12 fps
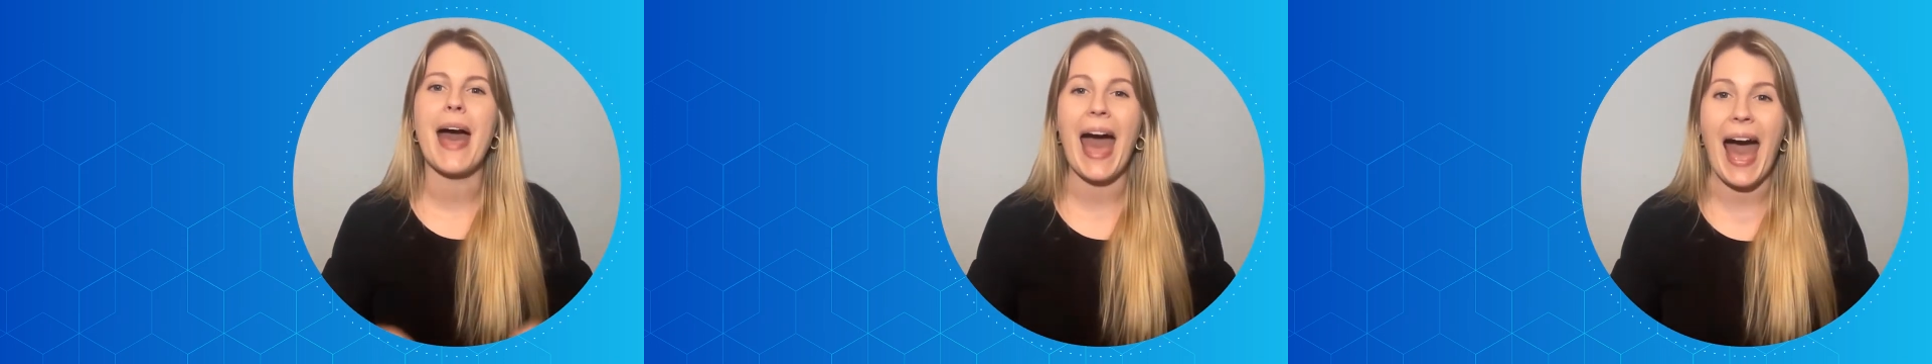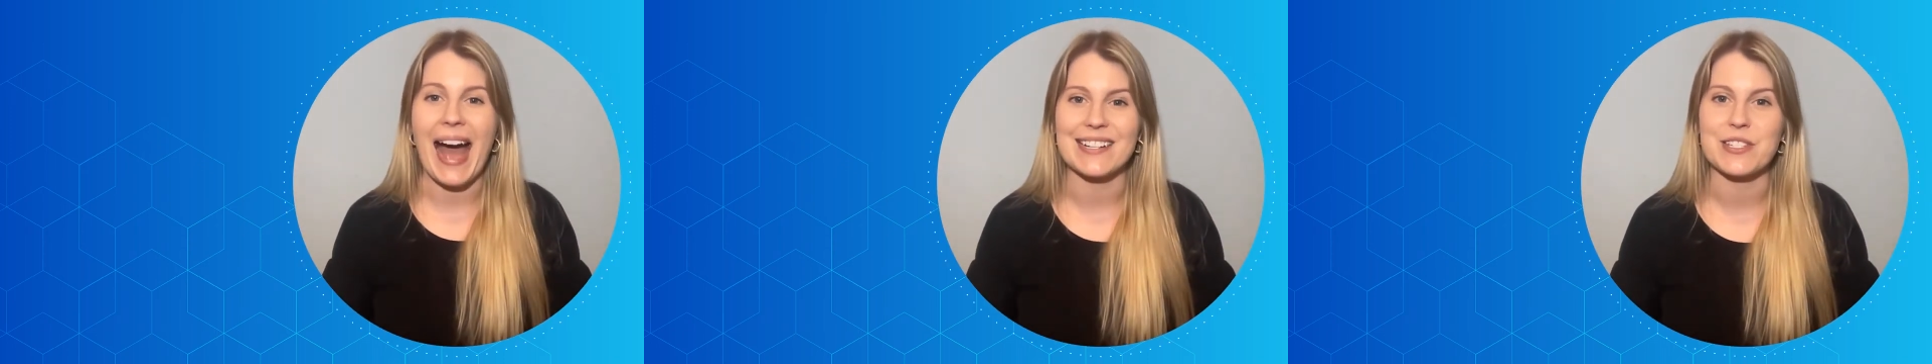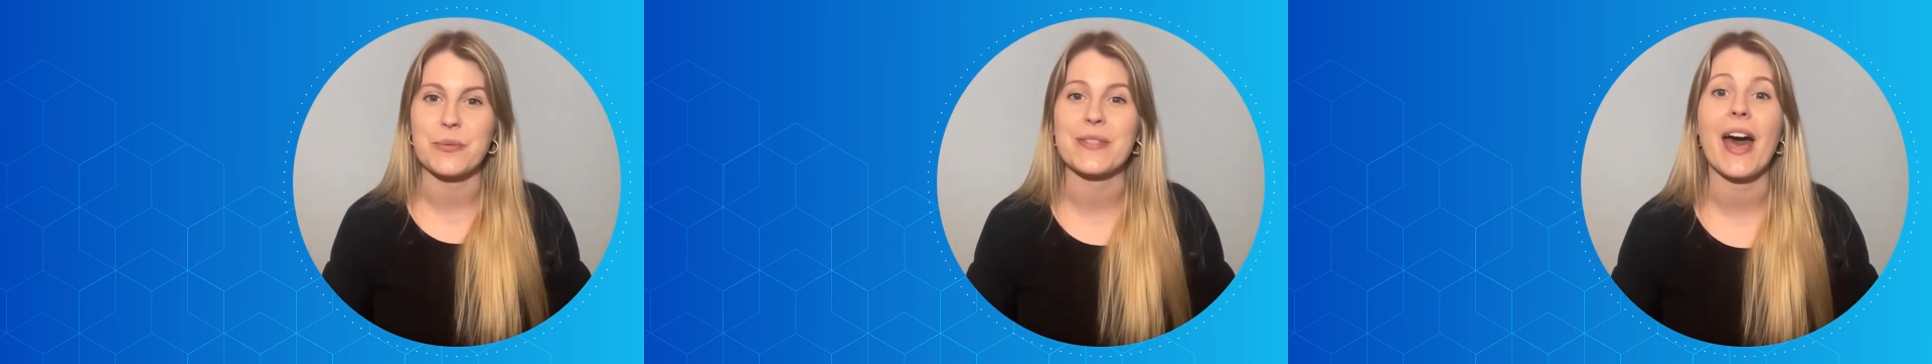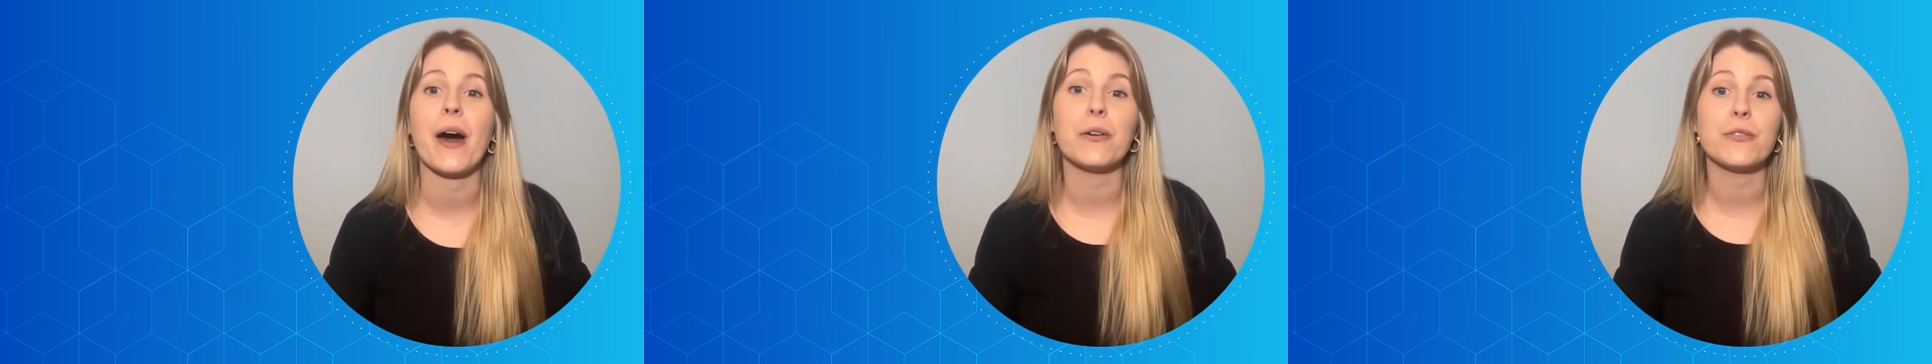packed with
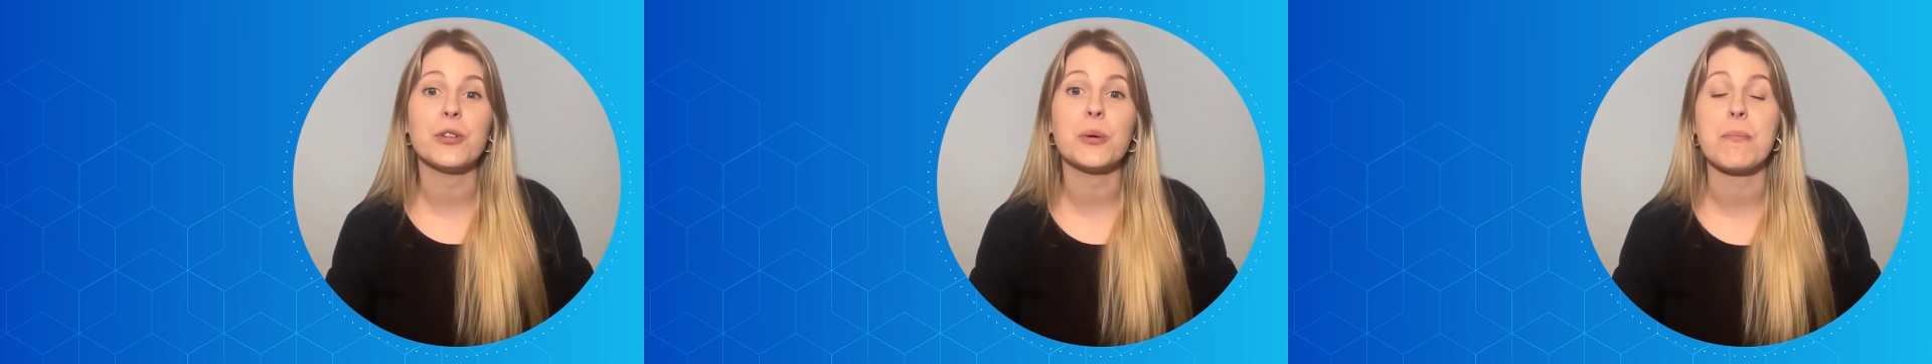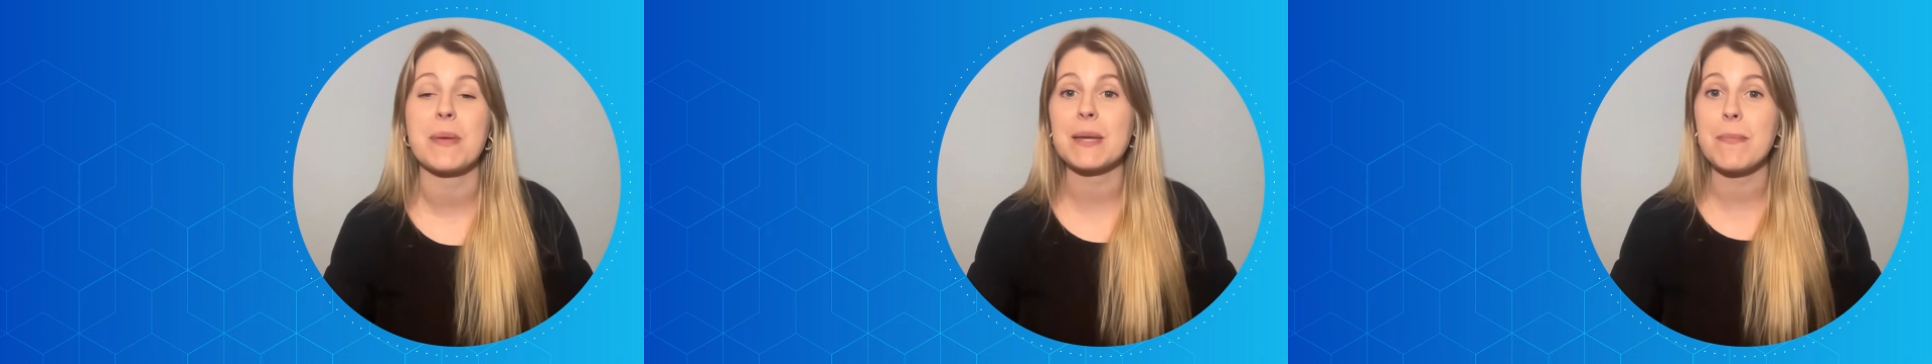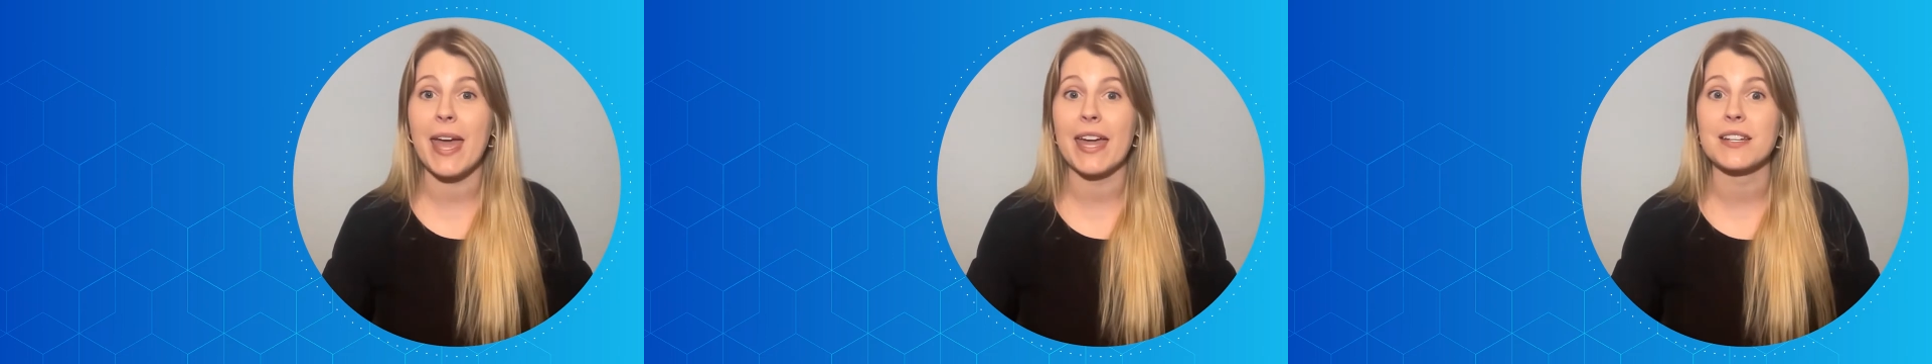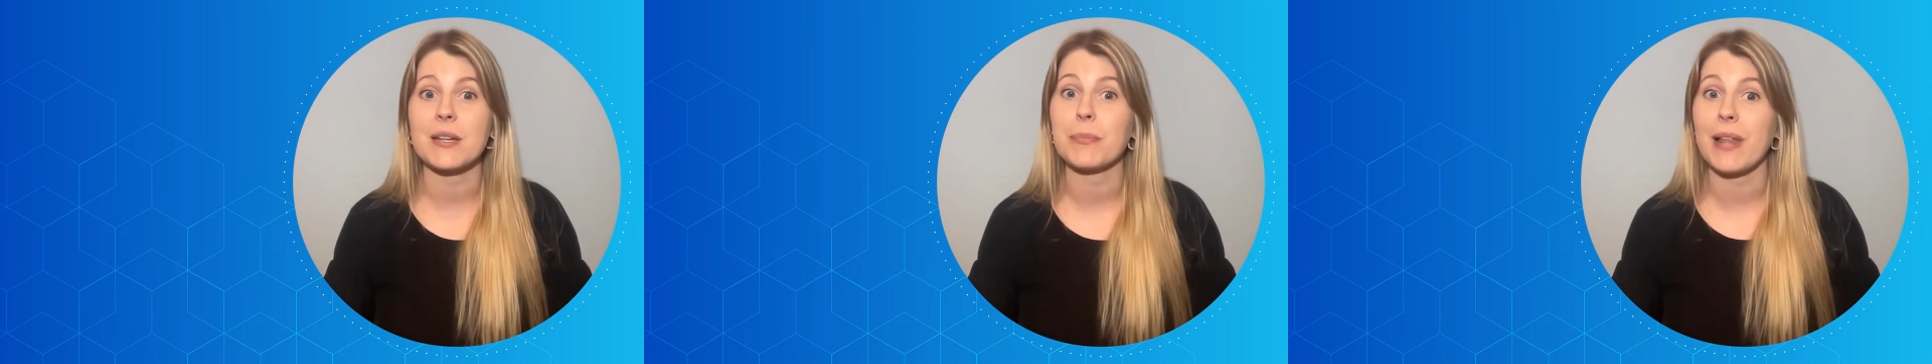helpful
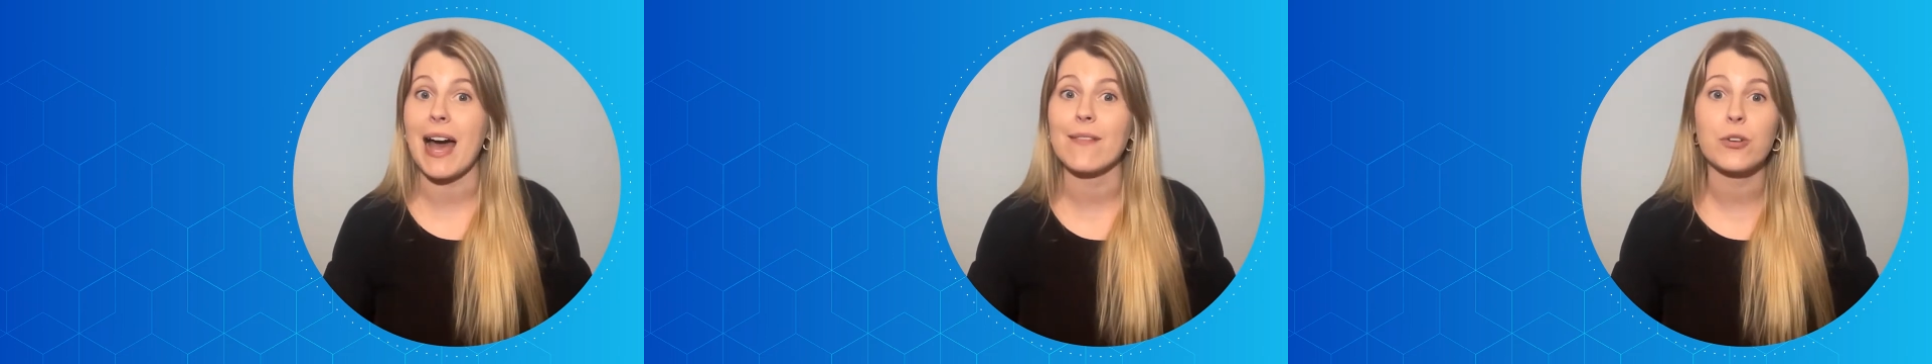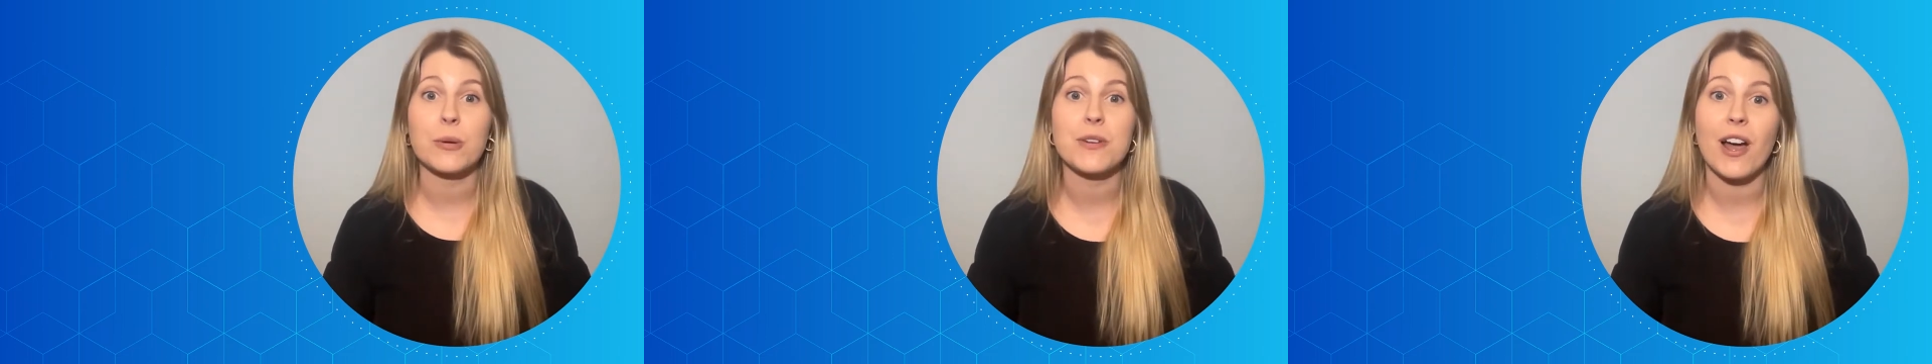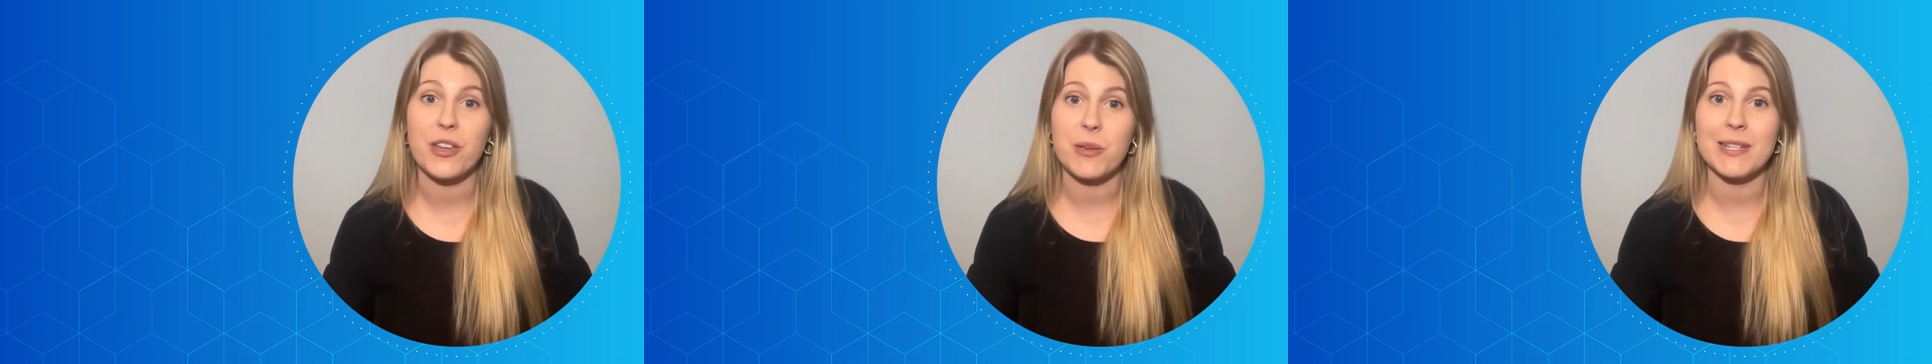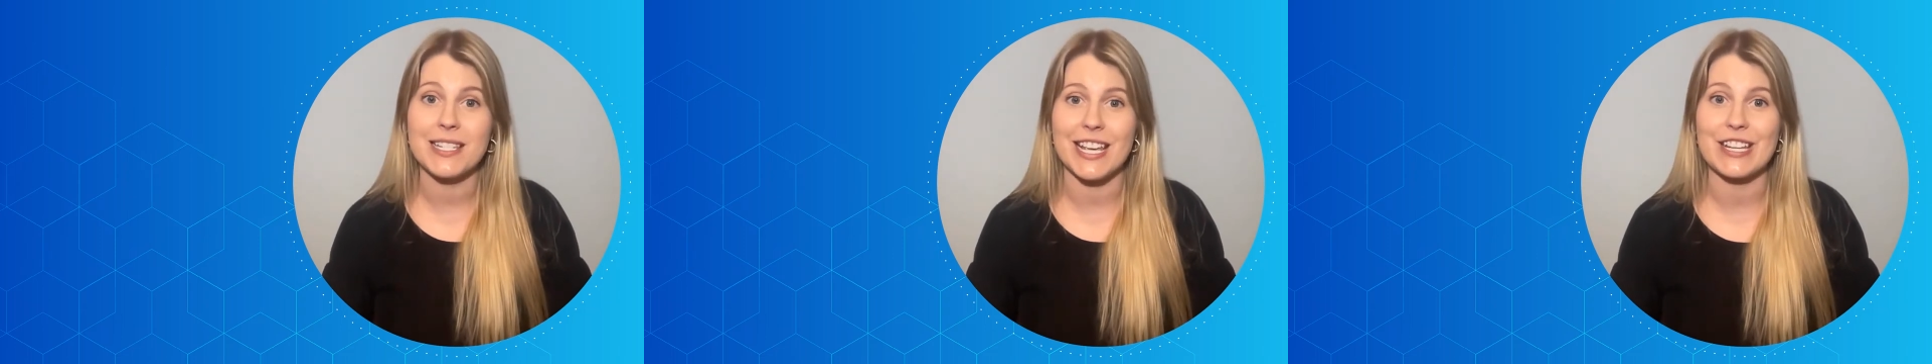BigPanda platform
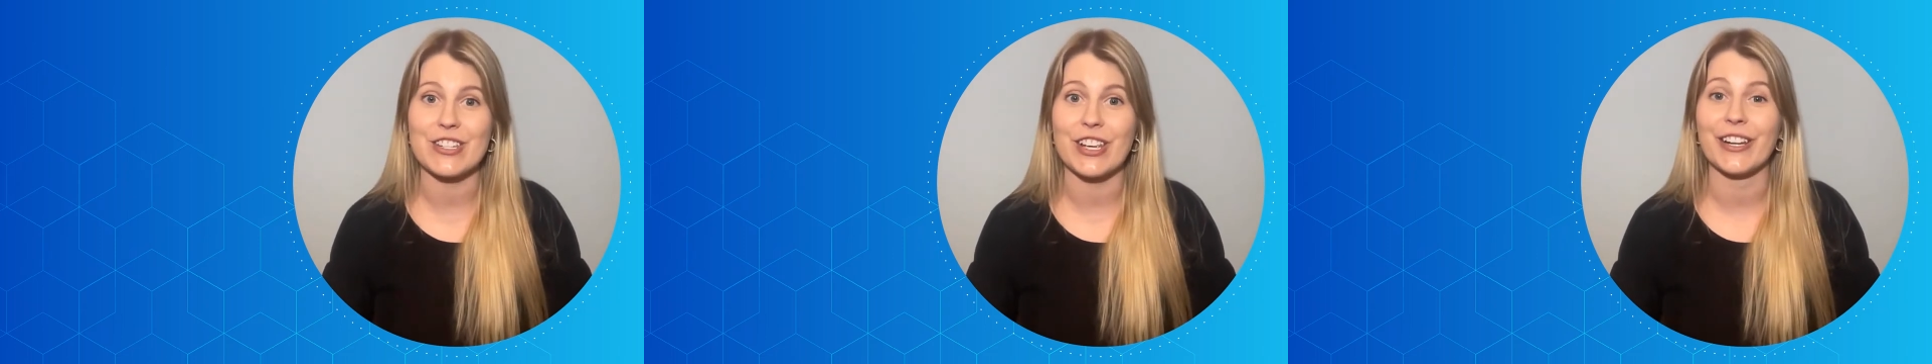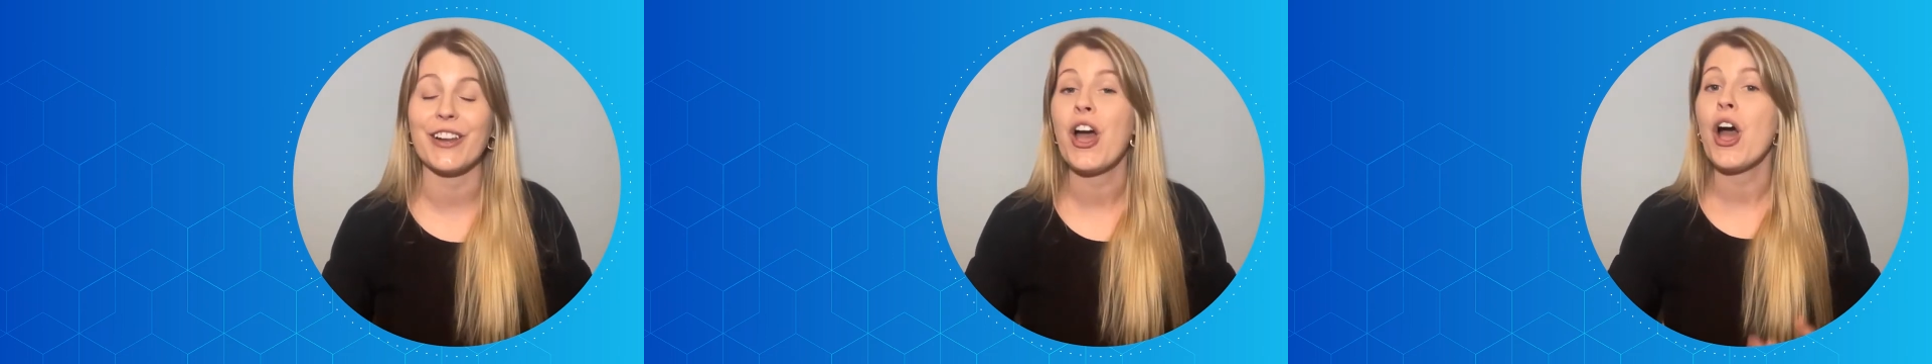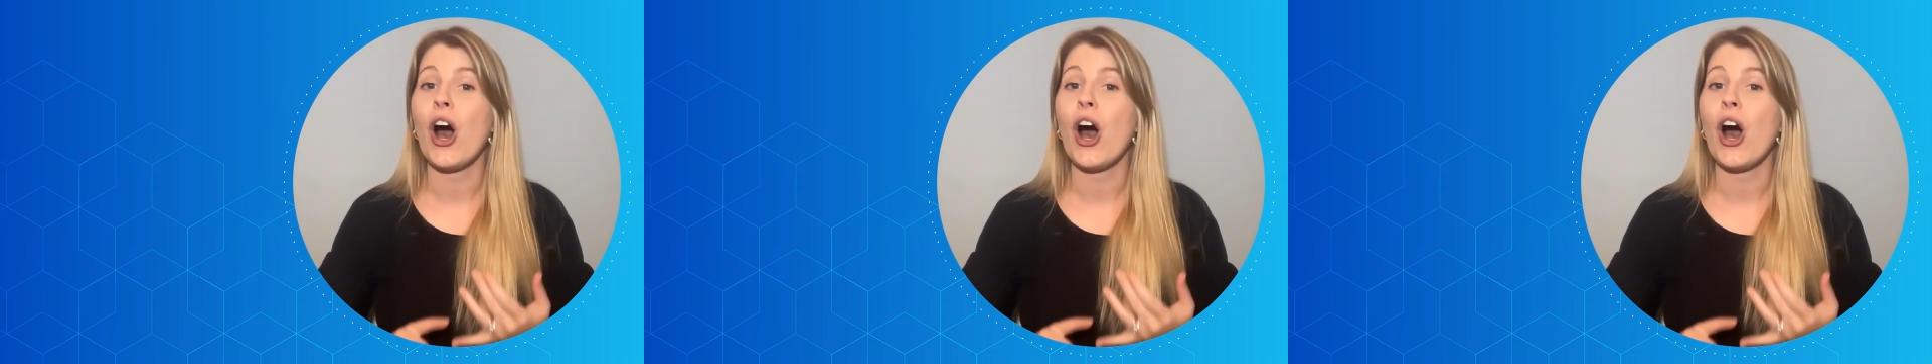documentation